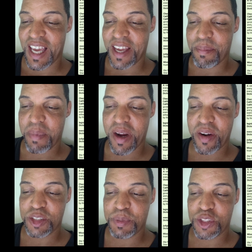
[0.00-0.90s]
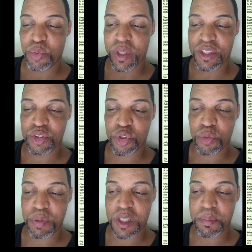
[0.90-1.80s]
a marriage
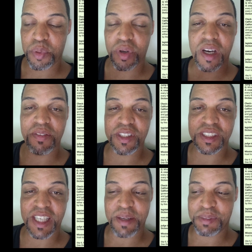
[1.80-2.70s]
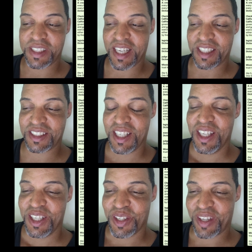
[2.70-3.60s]
between two people of the same
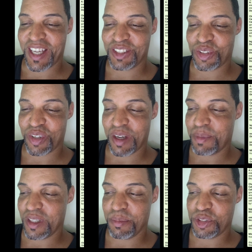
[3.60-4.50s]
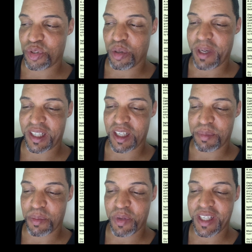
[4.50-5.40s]
sex. Okay, so let me scroll
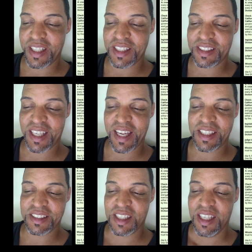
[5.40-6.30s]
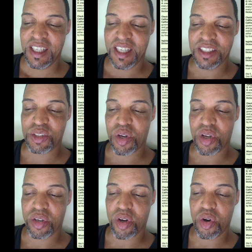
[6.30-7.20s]
back up. I'm reading this case. It's
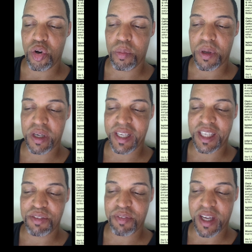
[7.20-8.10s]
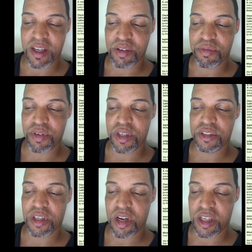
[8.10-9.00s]
called Obergefell
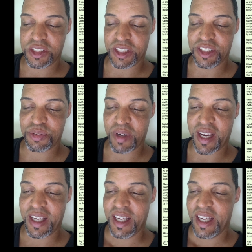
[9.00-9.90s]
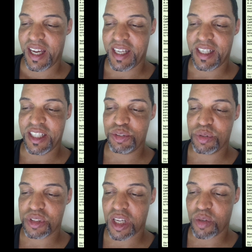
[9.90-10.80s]
versus Hodges, right? And then
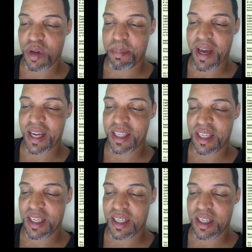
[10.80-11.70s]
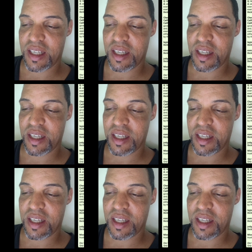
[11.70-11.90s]
this was all the way back in,